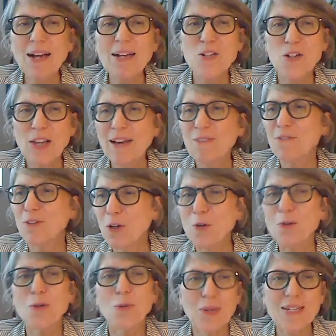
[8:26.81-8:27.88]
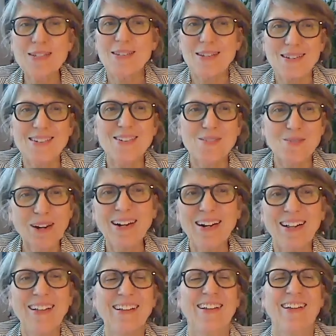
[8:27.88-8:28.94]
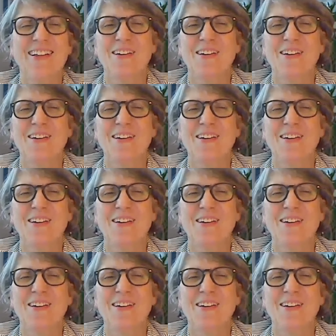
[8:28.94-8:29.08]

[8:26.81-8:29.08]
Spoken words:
actually have to know you exist, right?